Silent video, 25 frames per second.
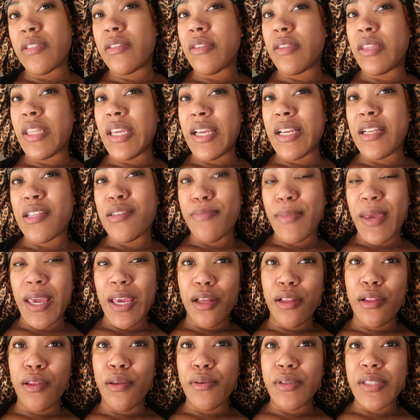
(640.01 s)
things may
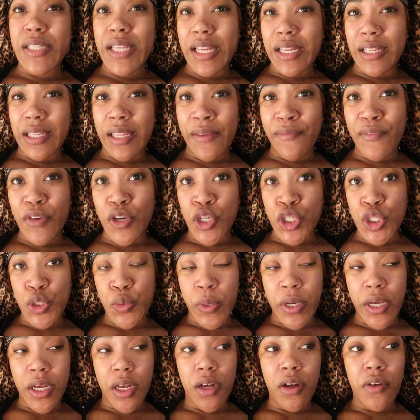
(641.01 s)
close at 11 or
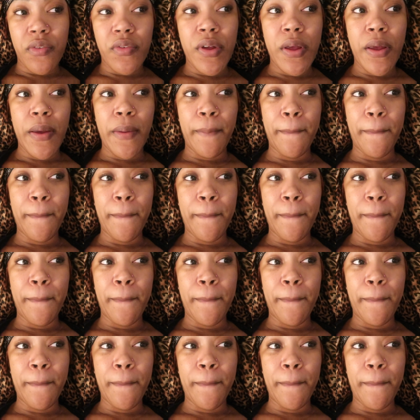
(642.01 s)
12.